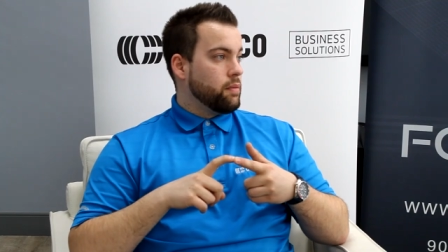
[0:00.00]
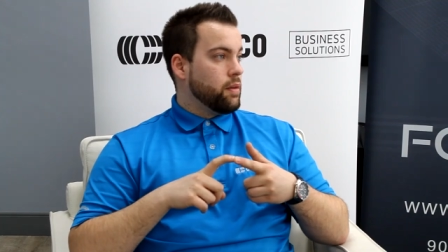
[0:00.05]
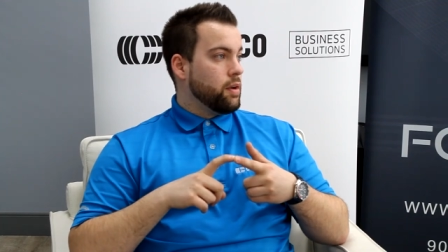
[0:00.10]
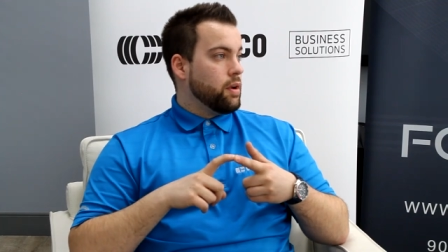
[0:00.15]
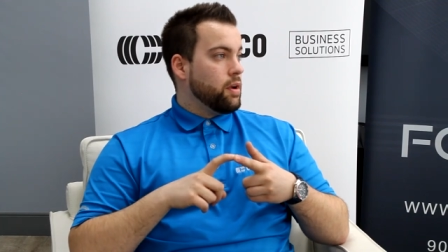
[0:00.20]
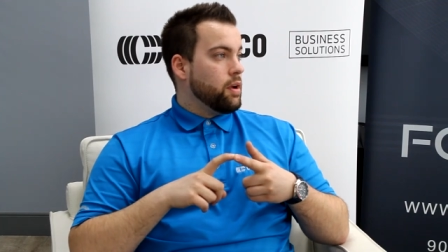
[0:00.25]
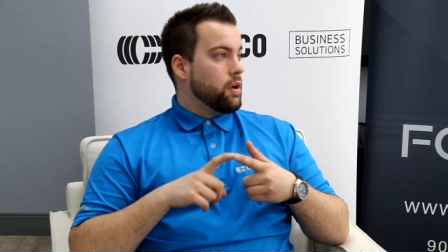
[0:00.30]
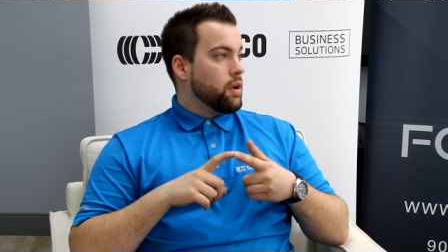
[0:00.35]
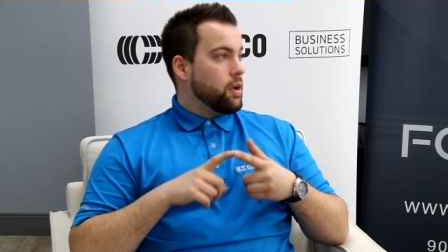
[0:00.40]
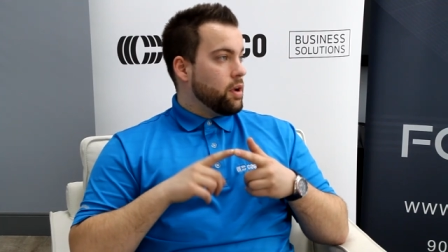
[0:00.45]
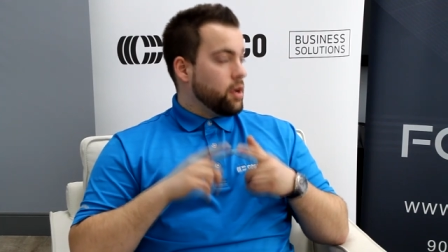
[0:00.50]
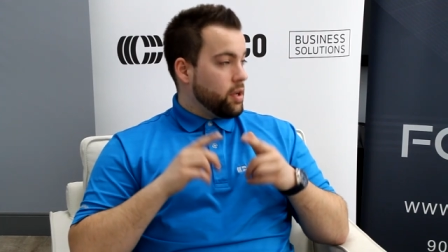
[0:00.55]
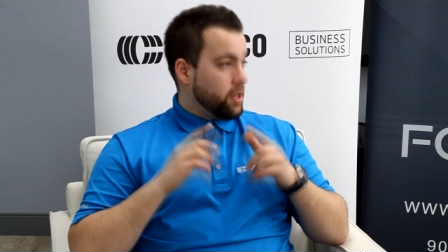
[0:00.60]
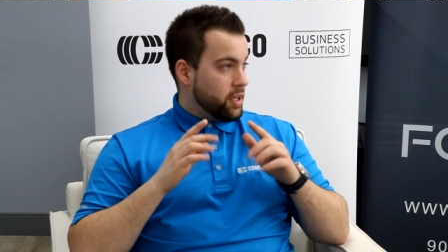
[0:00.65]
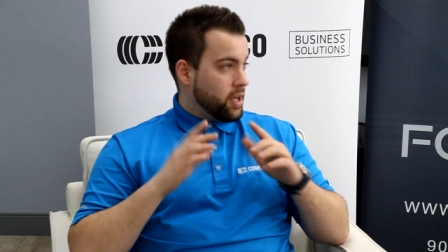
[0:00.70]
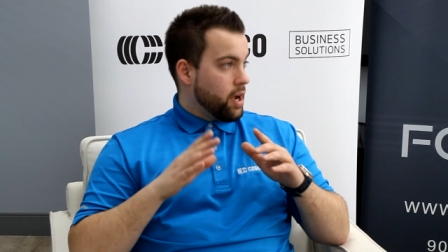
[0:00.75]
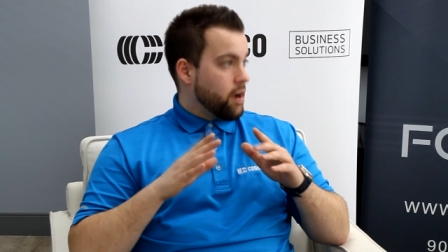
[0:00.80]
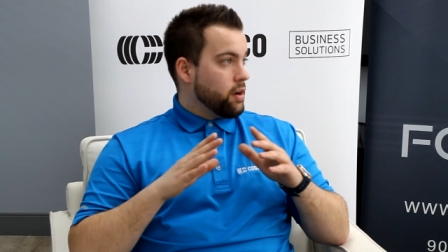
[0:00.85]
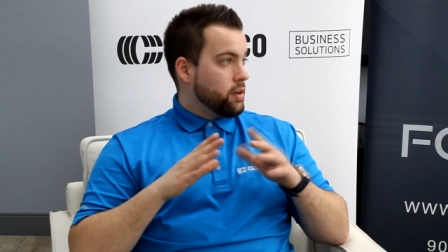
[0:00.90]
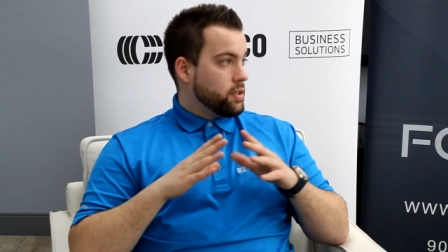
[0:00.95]
And that's both,
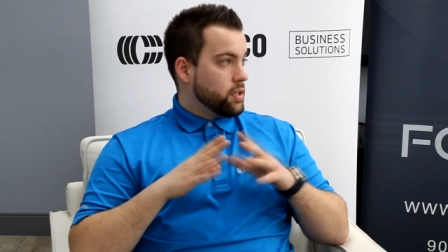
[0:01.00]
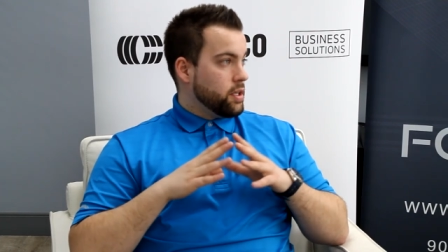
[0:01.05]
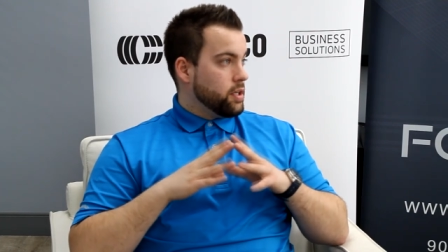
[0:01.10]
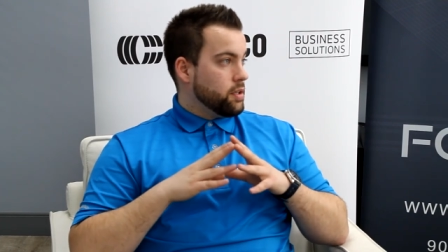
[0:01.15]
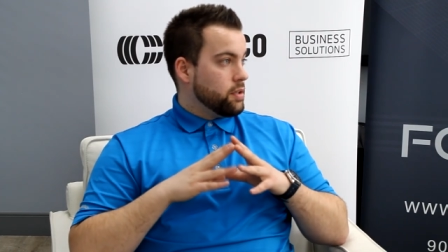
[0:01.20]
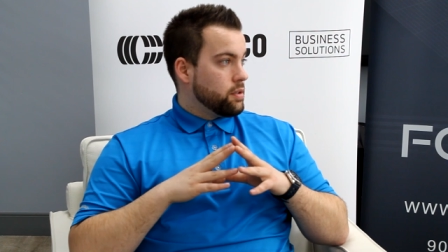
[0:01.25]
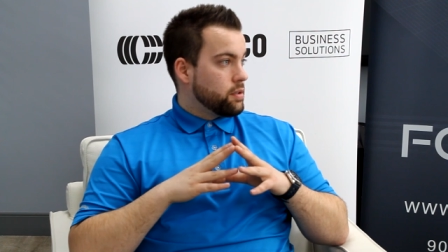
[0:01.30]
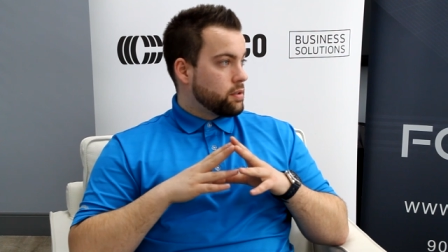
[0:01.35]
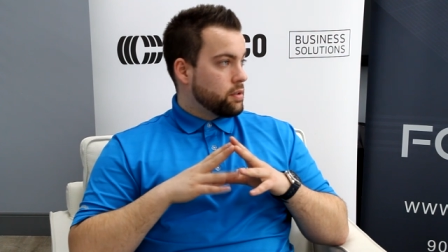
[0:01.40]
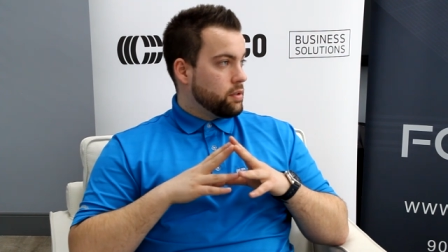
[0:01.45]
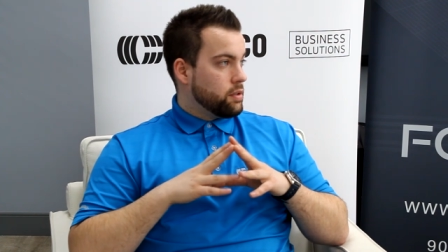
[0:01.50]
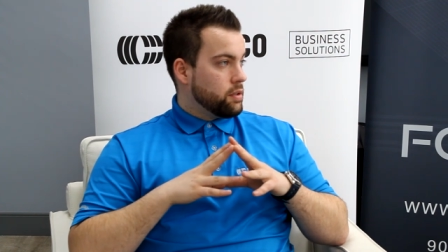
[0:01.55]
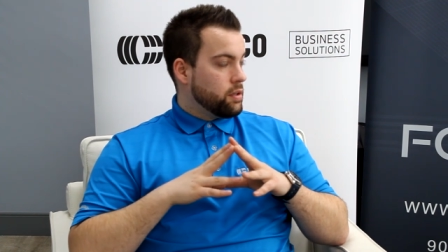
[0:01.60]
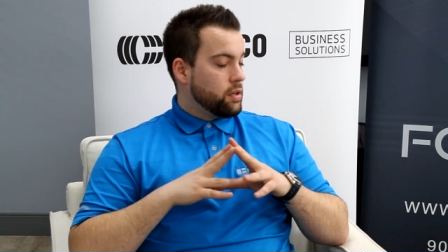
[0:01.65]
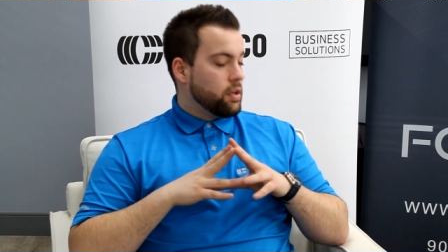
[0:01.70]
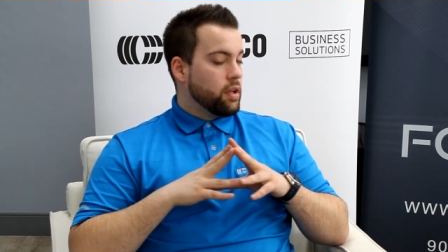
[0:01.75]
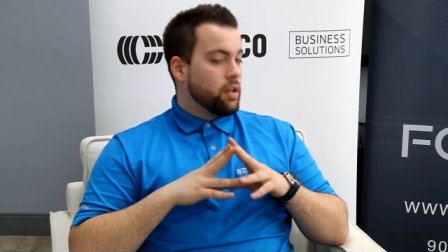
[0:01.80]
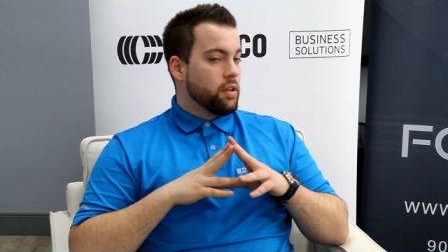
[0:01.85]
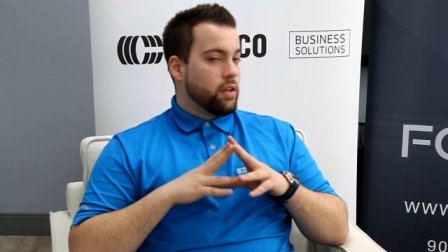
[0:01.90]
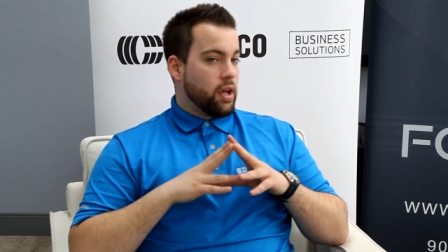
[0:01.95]
both ways, right?
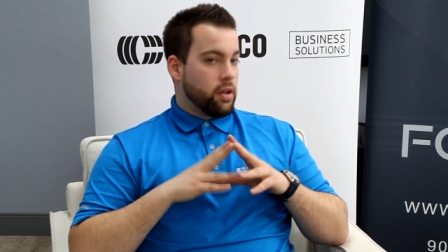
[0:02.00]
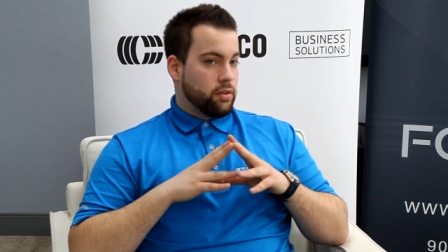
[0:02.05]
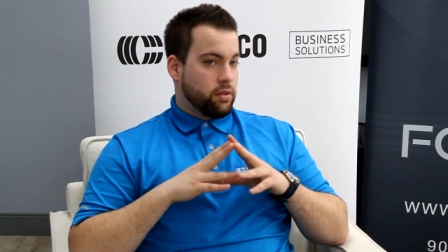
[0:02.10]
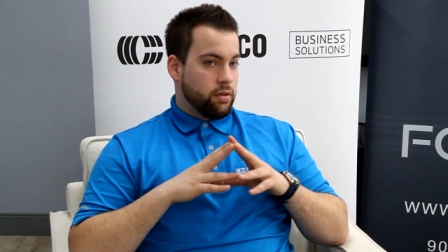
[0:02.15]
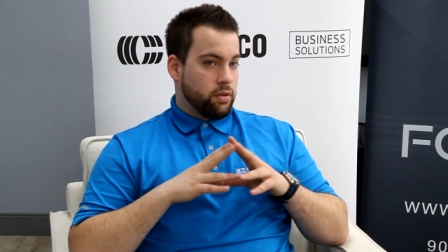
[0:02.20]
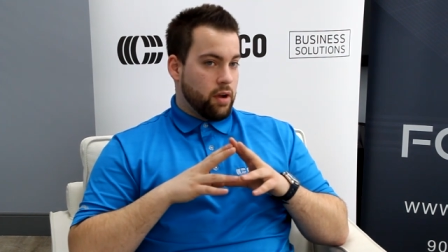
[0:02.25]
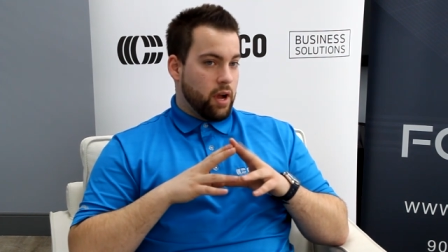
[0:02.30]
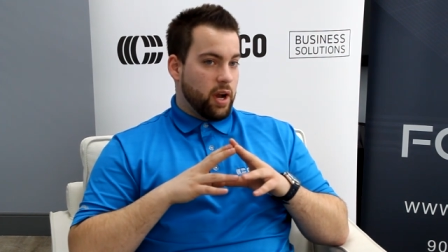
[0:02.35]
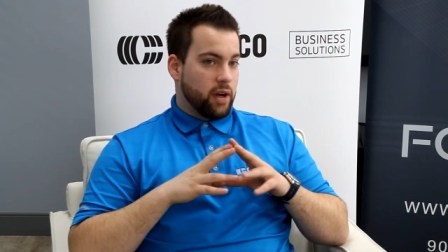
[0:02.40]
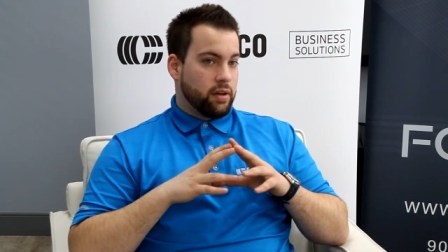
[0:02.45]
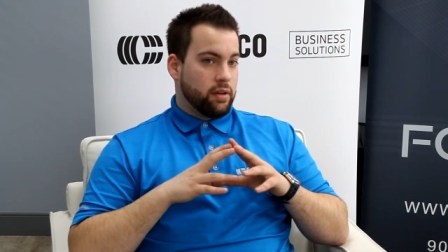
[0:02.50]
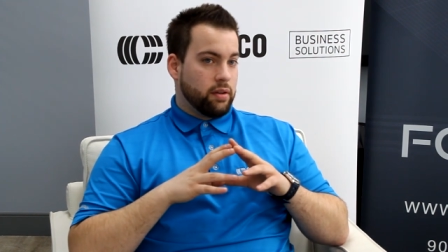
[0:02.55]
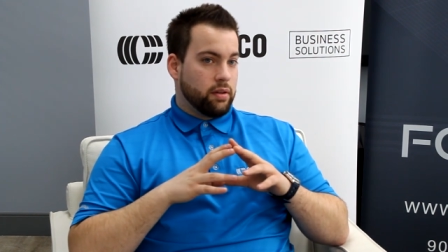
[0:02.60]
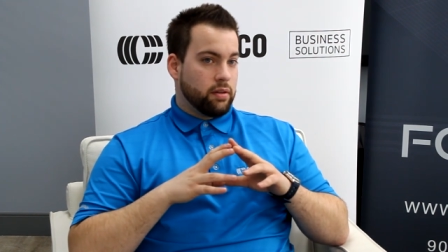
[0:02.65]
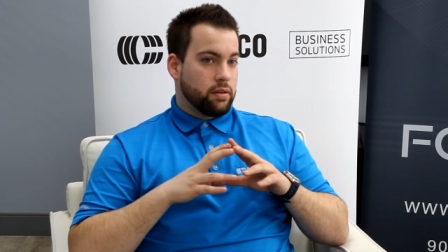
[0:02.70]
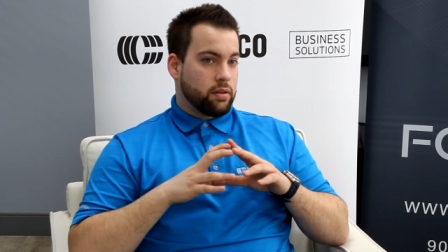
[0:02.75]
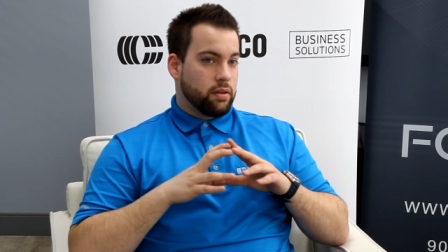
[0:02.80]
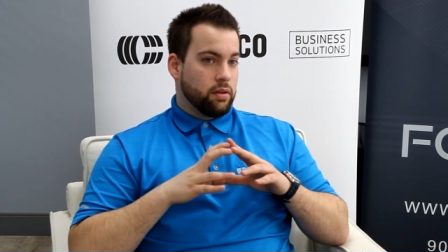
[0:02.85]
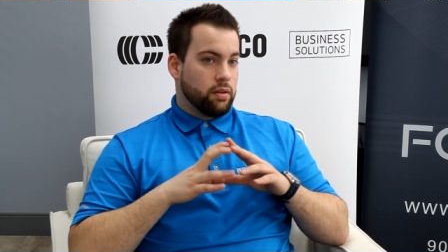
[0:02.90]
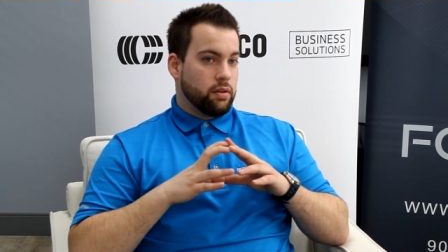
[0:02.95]
That's correct. That's, what do
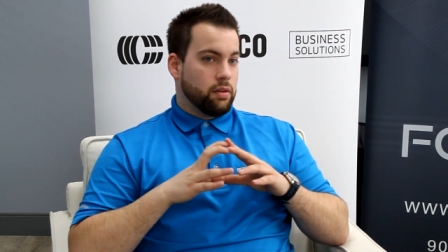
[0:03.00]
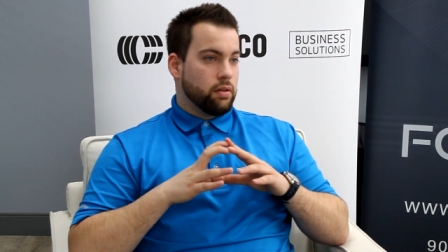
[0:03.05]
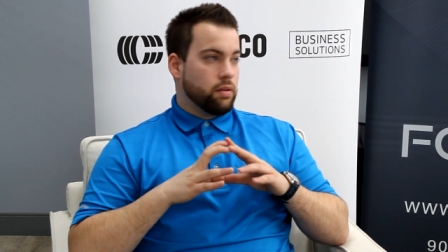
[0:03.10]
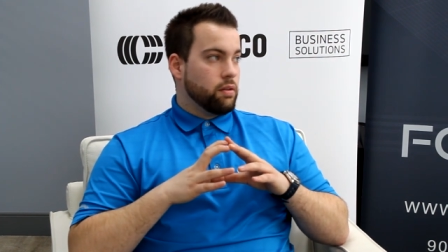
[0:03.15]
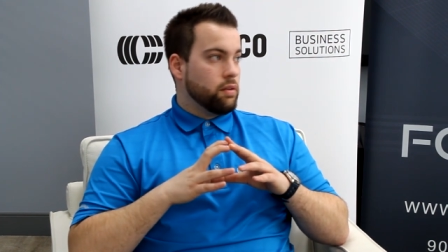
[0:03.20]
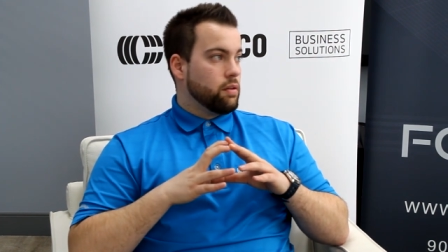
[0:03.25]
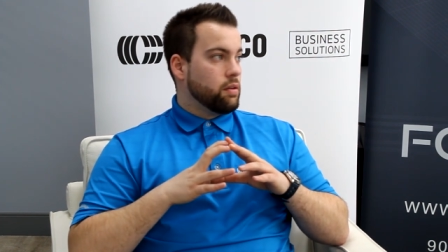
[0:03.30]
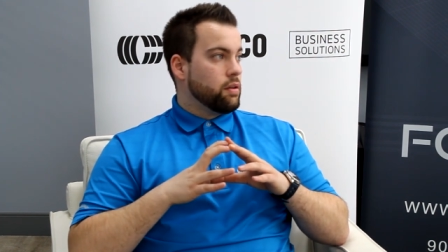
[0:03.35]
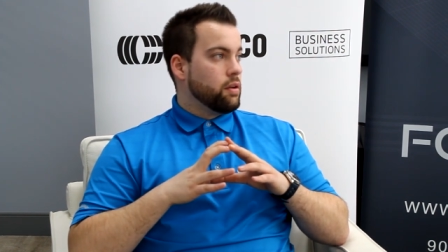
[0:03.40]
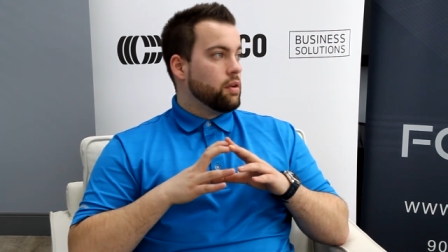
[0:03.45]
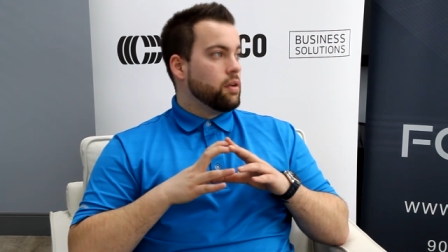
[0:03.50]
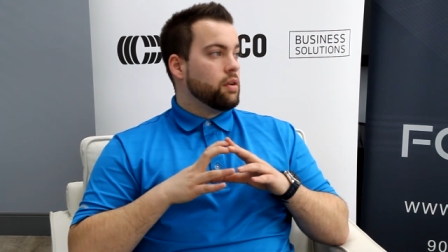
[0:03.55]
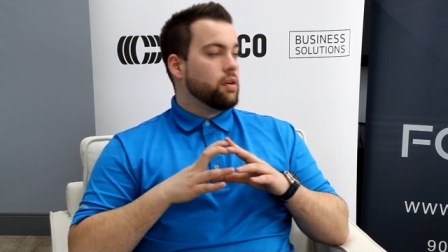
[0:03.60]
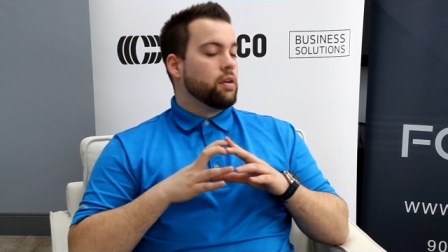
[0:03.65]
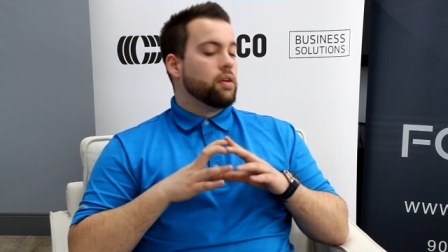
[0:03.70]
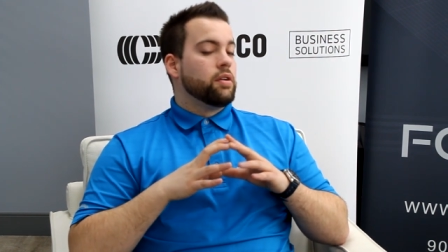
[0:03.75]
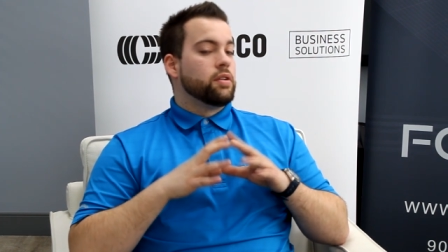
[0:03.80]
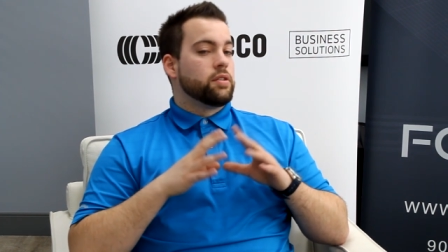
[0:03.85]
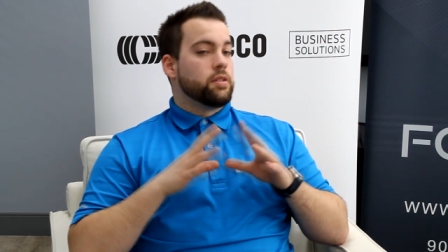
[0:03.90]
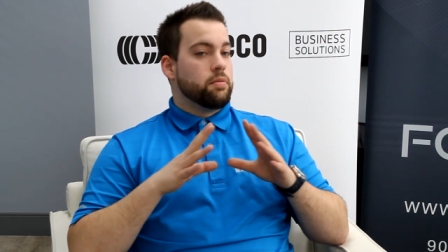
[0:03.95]
they call that?
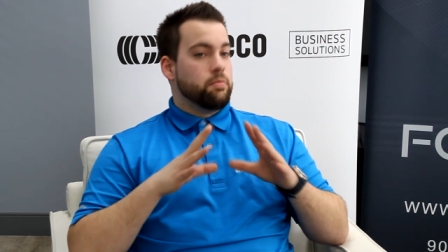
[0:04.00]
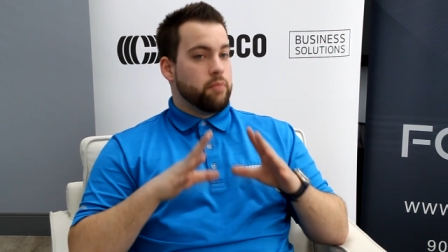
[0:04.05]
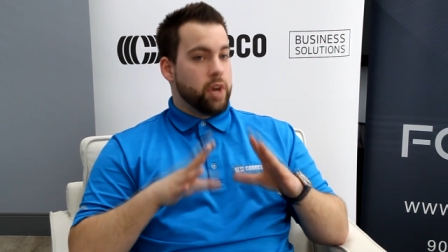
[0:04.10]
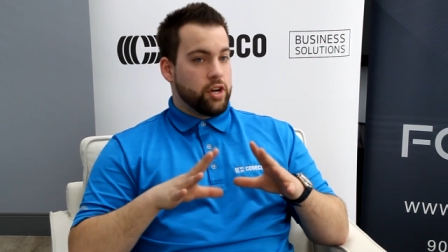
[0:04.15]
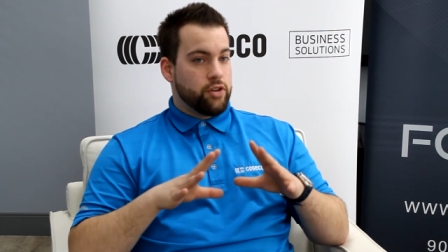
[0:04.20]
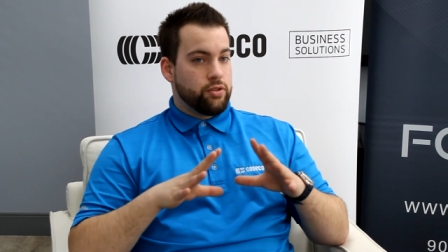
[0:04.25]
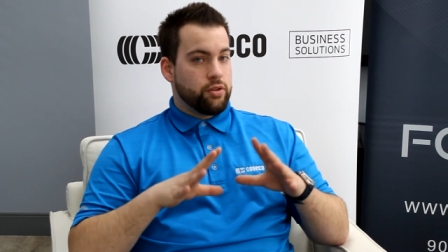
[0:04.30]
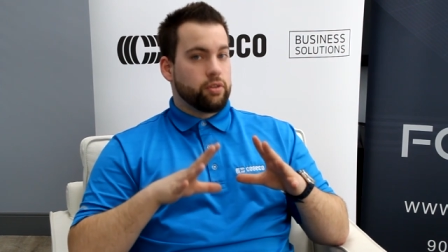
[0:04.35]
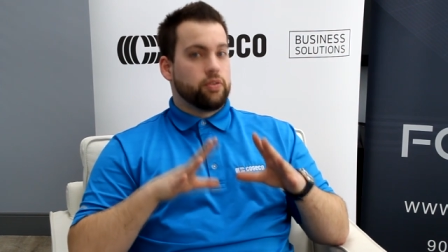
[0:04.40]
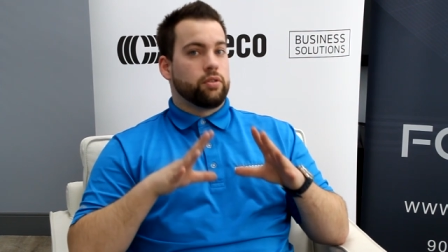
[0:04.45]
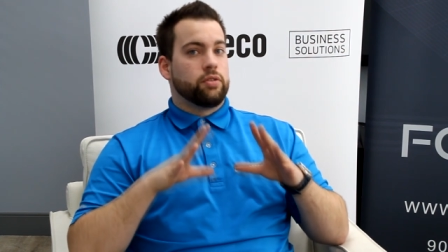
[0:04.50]
Symmetrical.